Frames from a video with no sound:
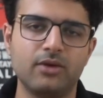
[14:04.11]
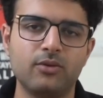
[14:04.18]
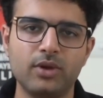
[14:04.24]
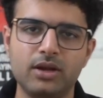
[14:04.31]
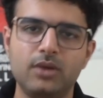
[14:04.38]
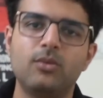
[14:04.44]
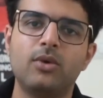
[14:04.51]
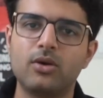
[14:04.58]

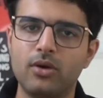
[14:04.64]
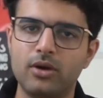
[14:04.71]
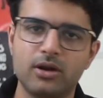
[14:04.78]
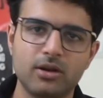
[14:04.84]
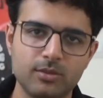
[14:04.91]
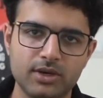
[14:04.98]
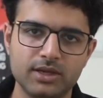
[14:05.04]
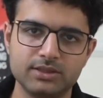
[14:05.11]
quickly want to
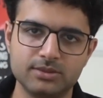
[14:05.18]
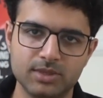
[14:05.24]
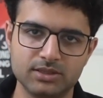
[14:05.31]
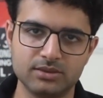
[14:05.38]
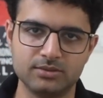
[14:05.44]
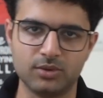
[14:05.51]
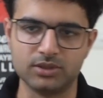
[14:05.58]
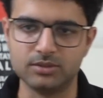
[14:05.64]
contribute as much
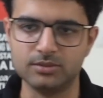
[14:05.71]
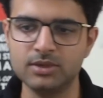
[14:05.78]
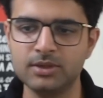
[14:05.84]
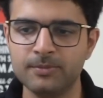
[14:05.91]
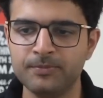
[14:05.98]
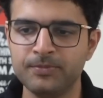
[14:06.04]
as possible,